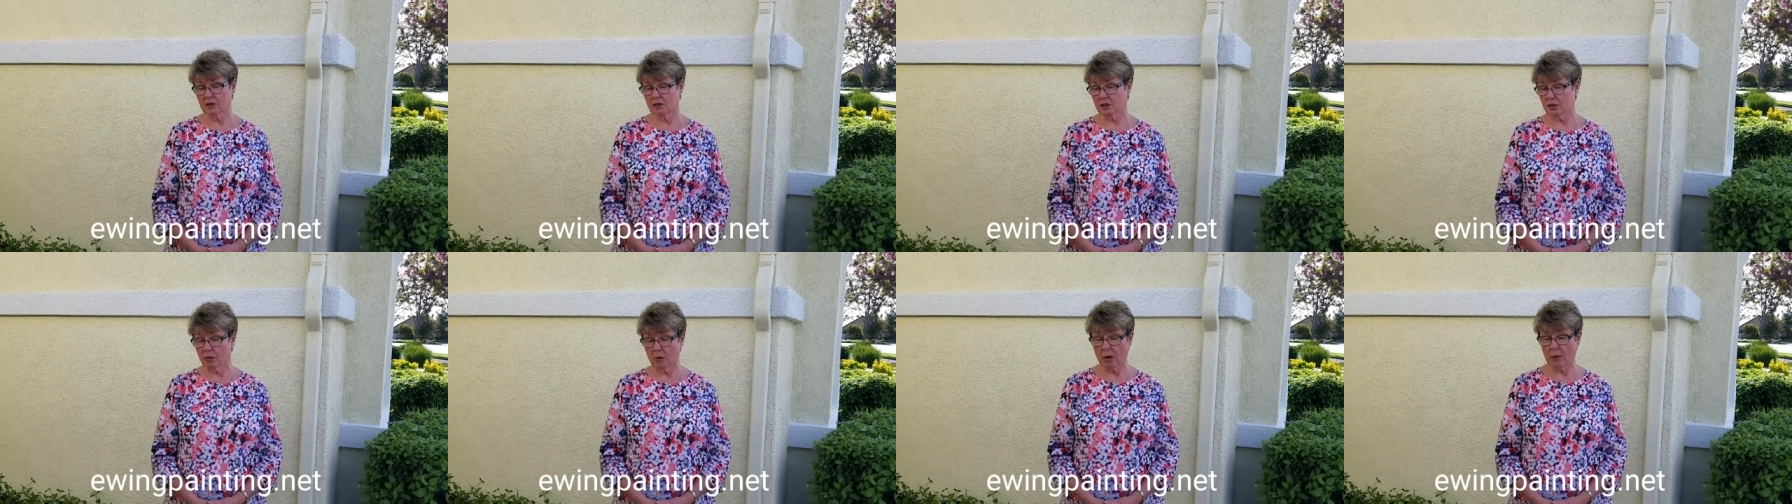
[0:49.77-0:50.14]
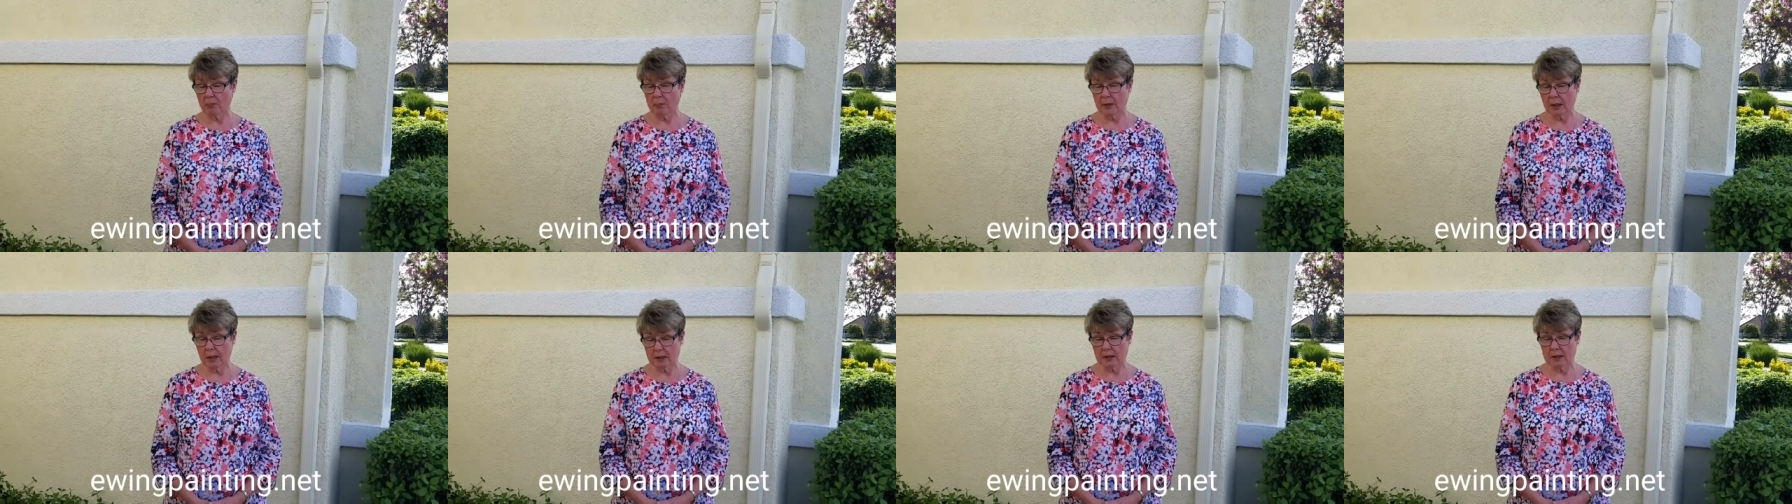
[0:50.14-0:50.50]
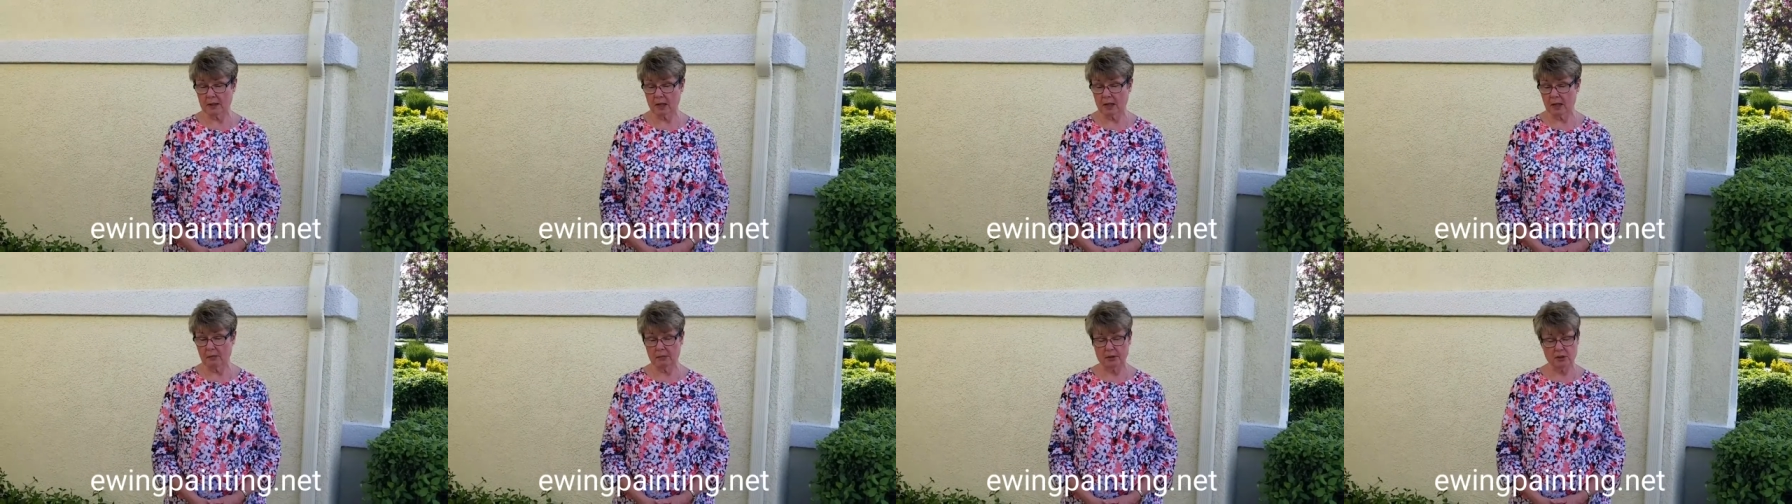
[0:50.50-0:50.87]
show up on
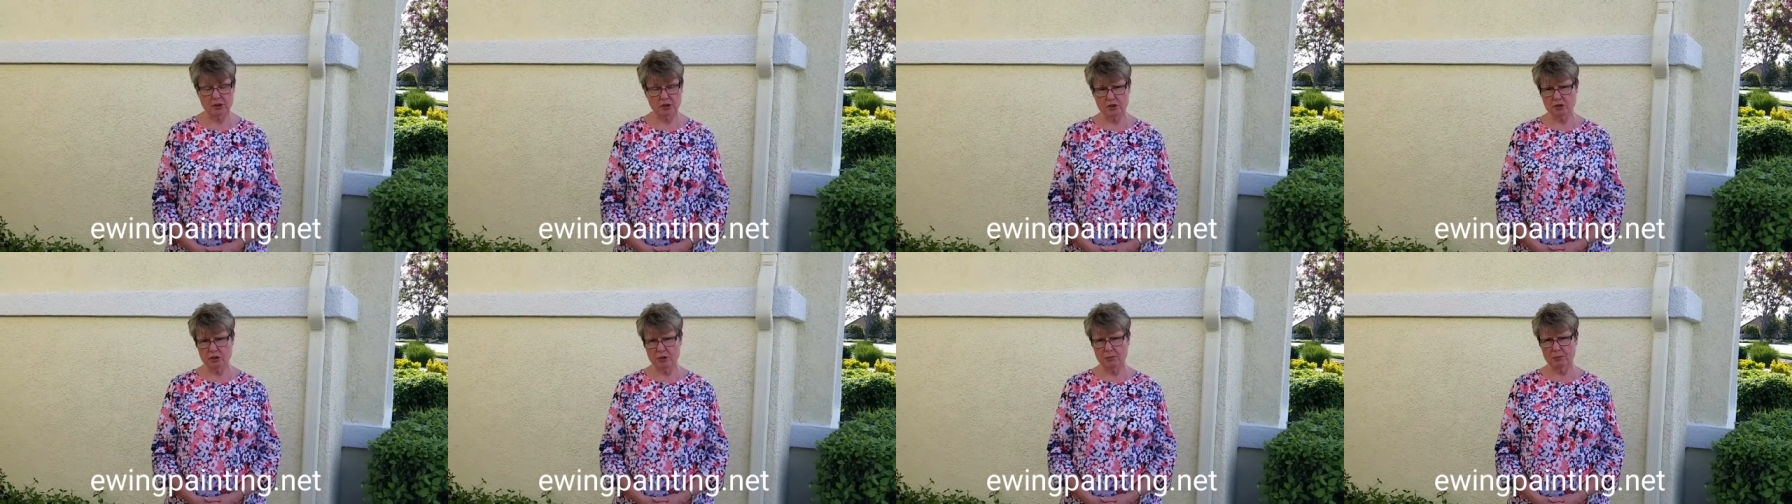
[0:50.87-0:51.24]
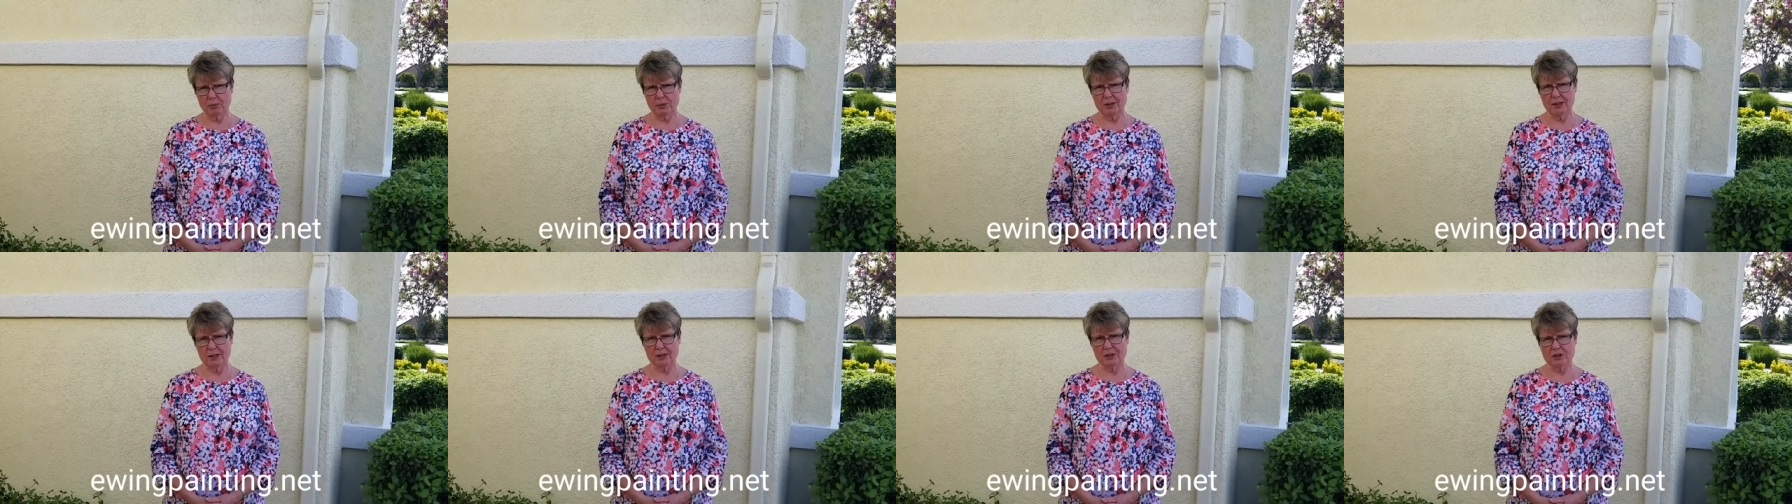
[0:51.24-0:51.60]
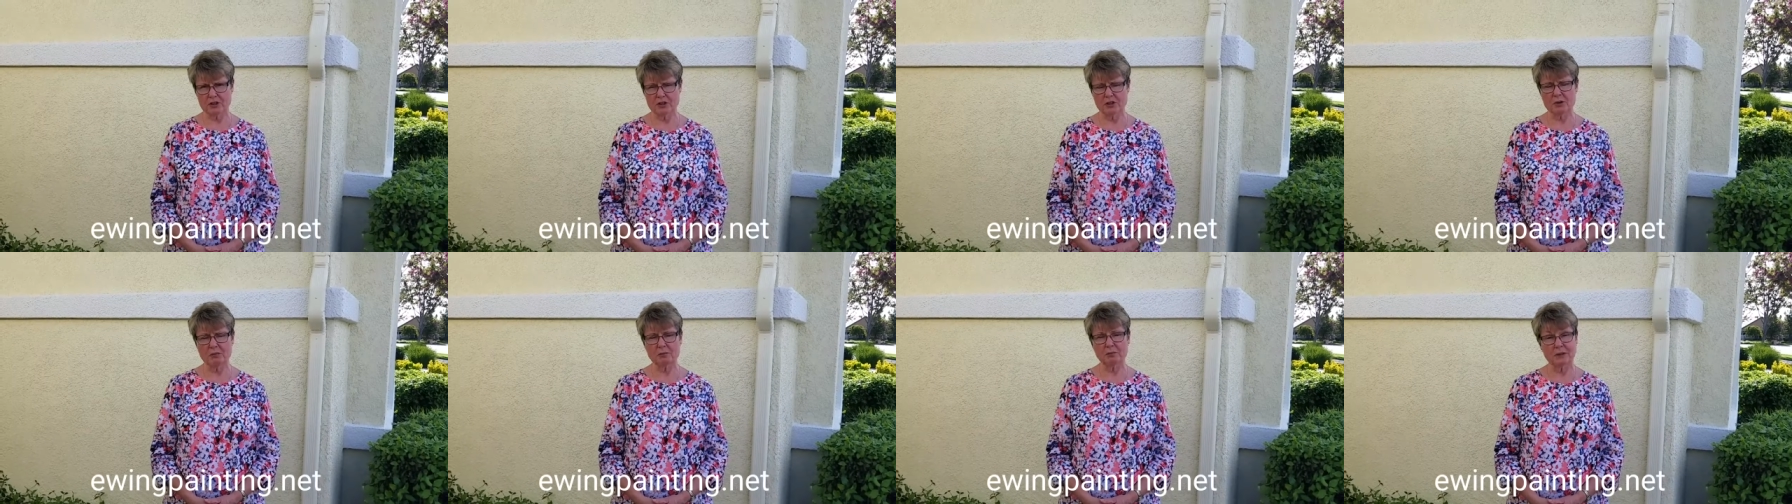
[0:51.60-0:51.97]
time and show up when they
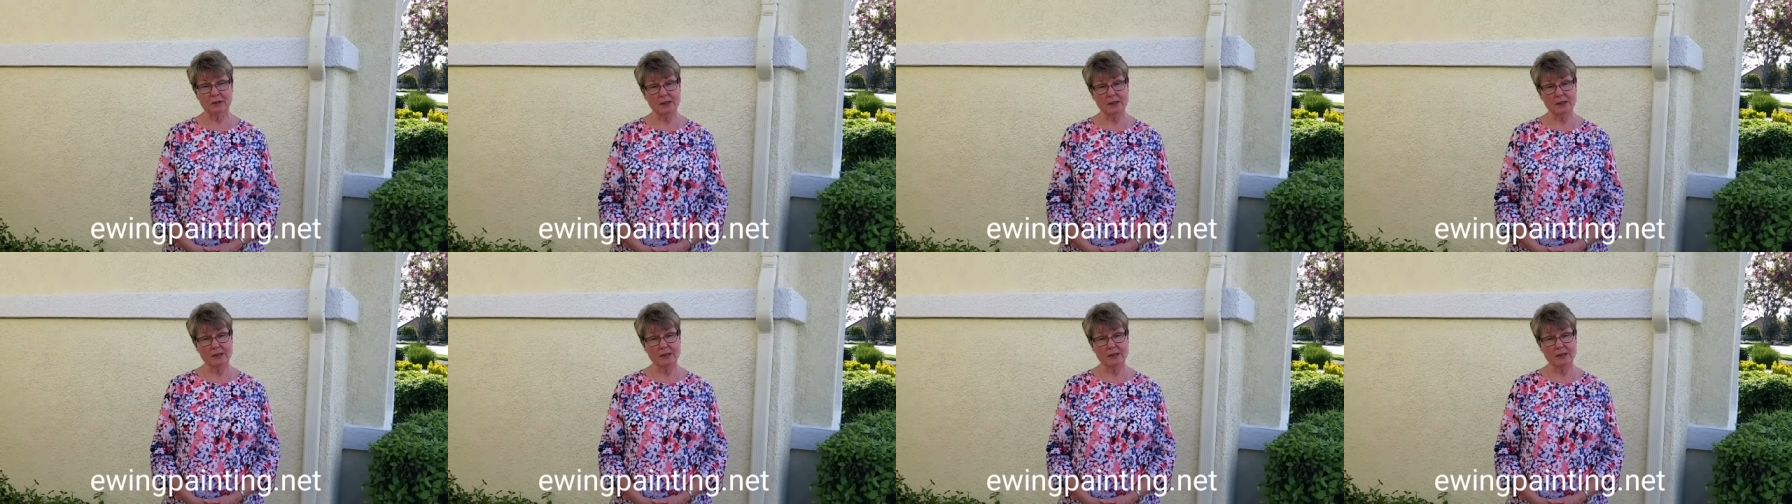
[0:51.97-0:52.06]
should,